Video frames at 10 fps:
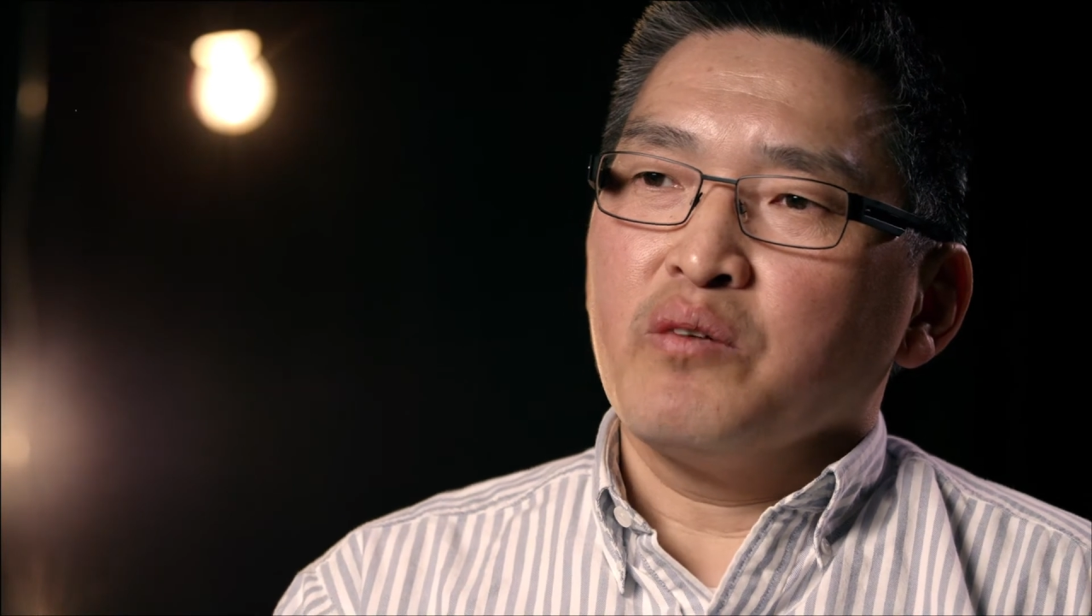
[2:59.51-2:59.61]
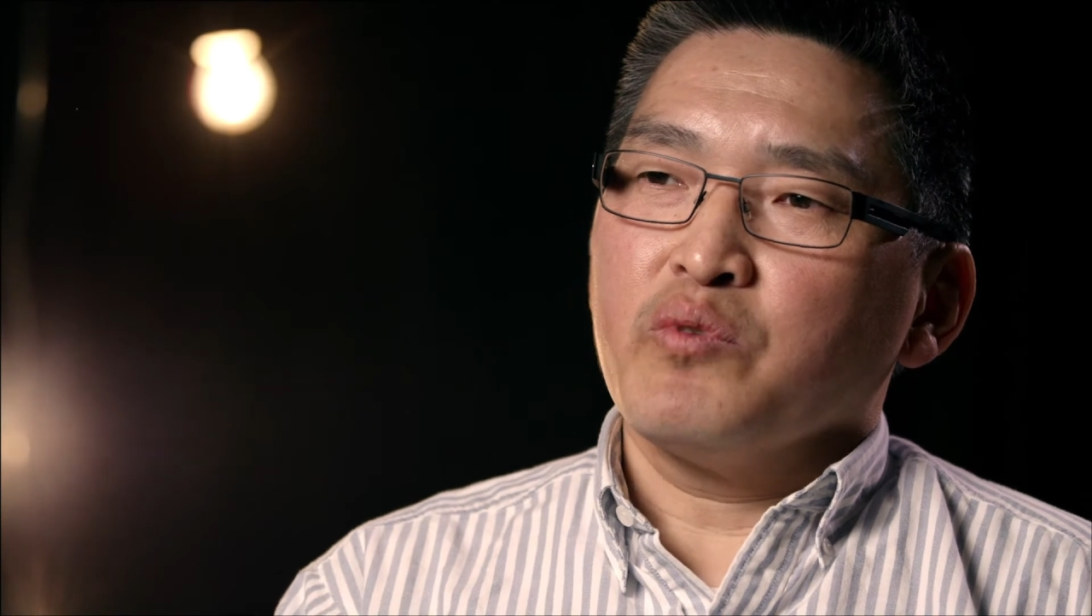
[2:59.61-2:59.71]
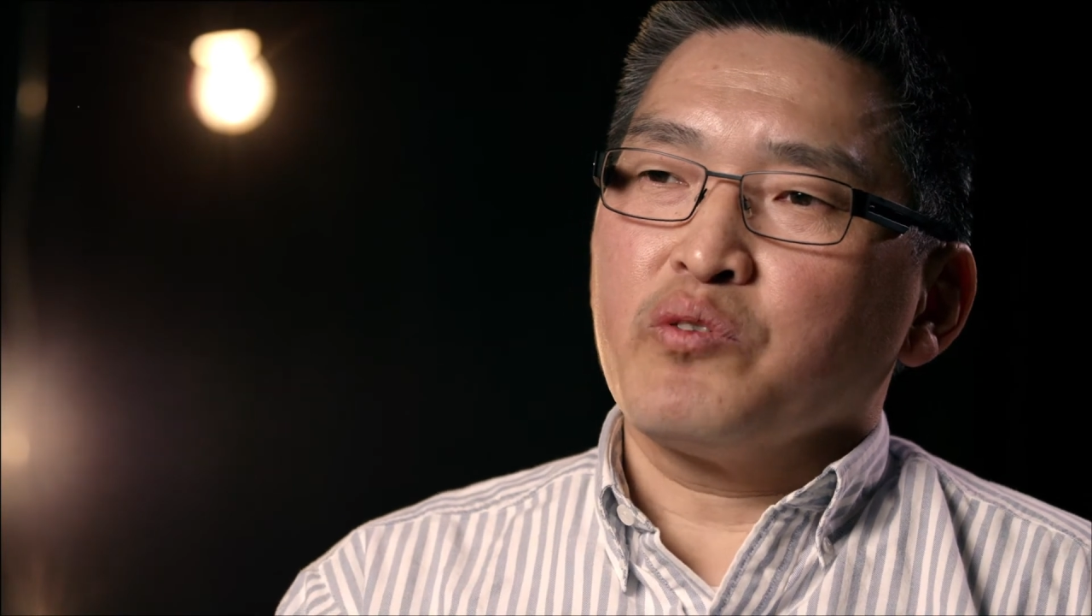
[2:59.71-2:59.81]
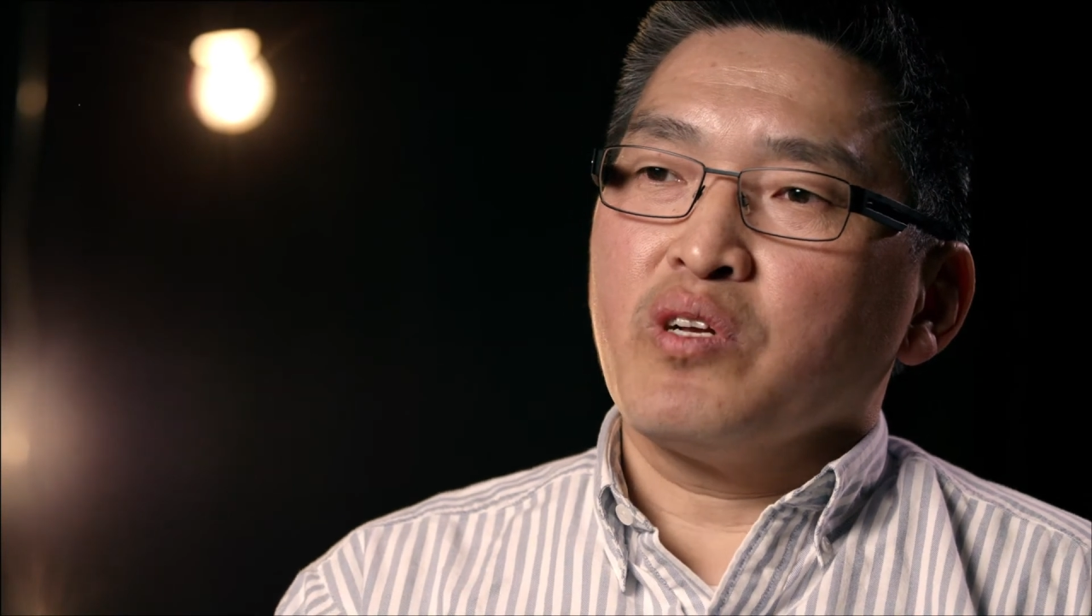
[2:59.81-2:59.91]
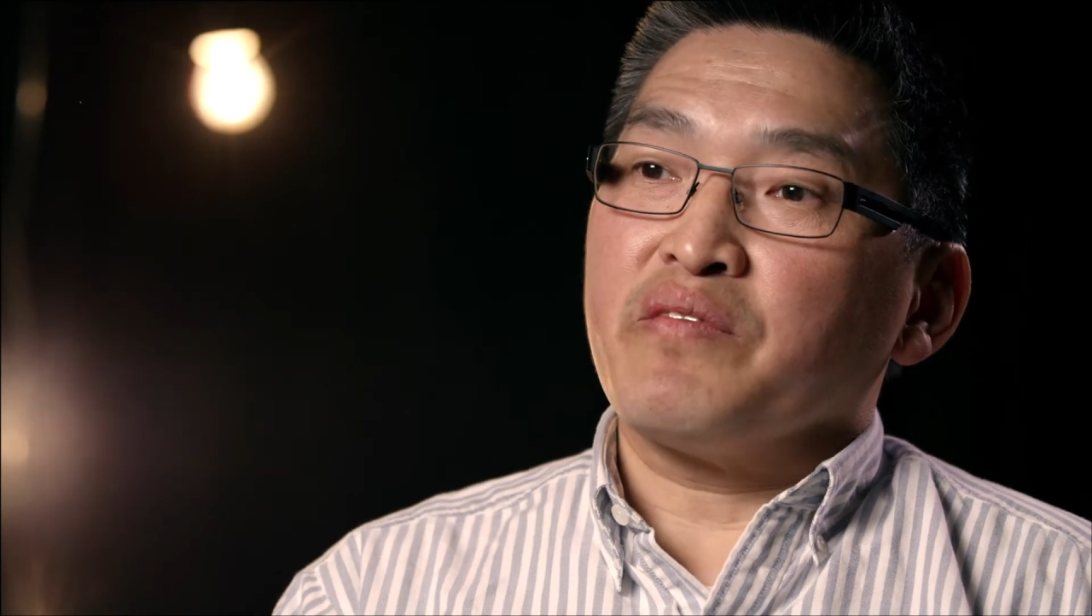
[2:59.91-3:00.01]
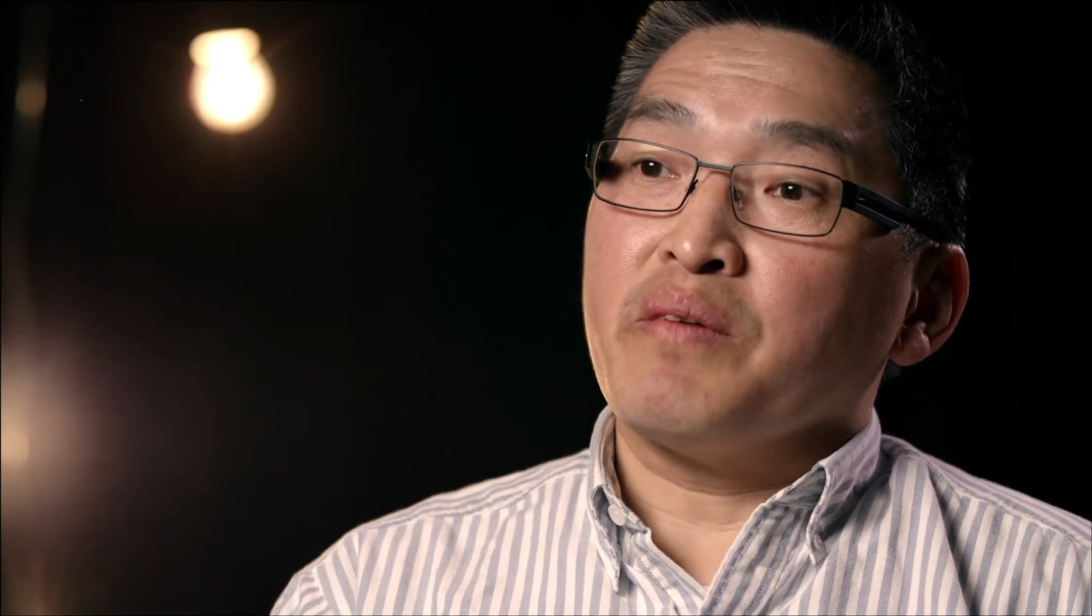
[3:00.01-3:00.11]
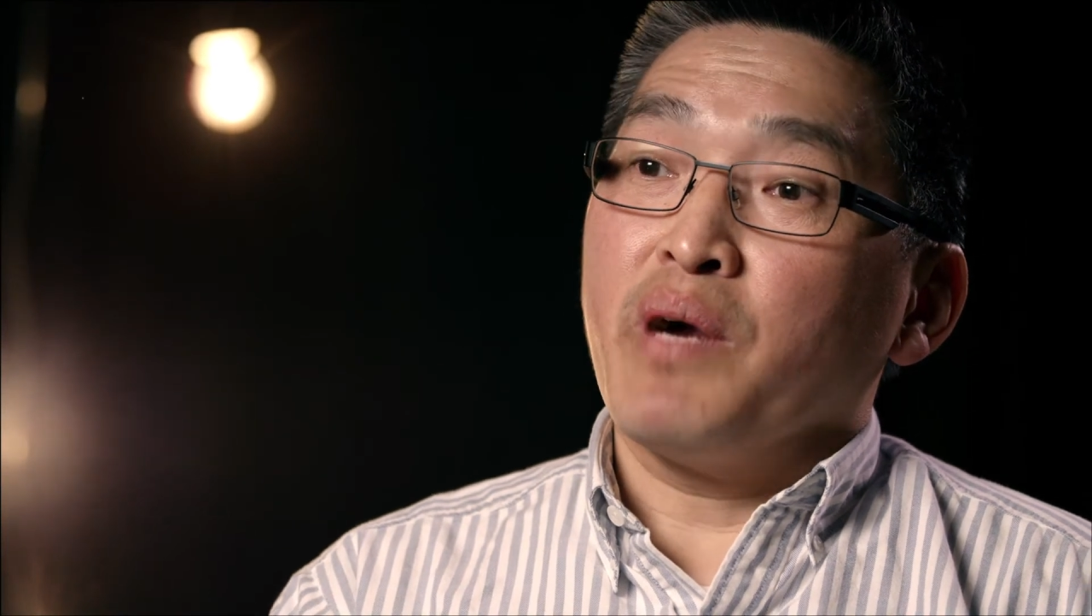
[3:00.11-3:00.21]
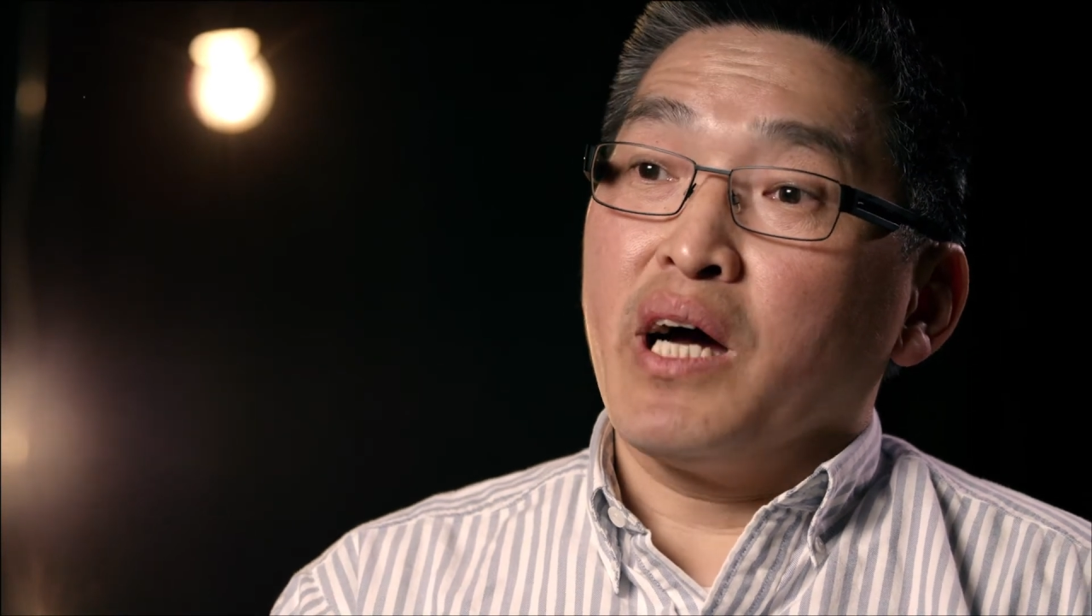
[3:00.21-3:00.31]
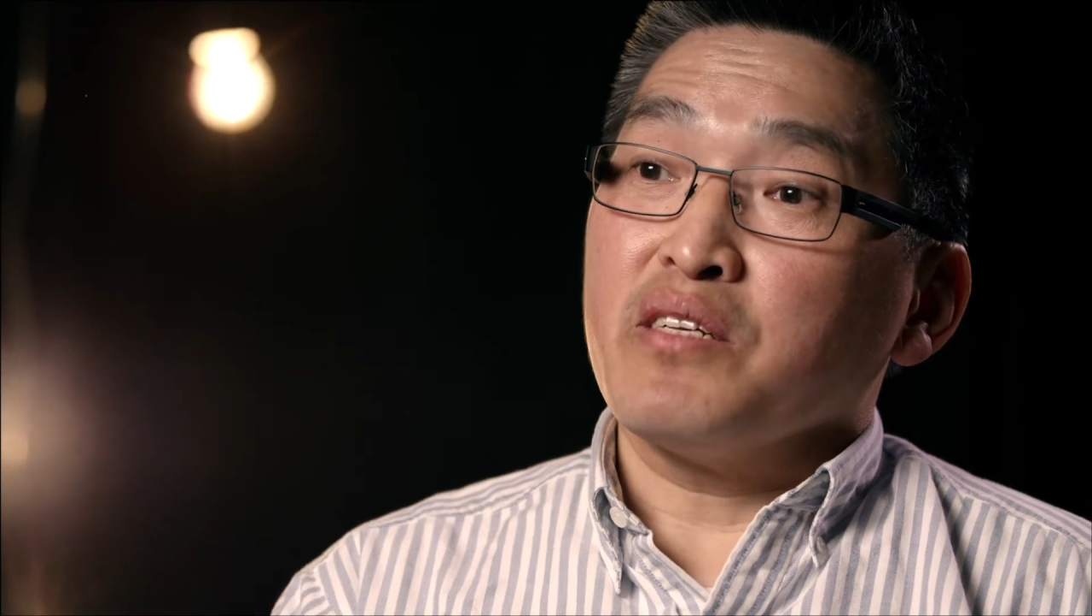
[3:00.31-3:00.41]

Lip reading: we should have the mind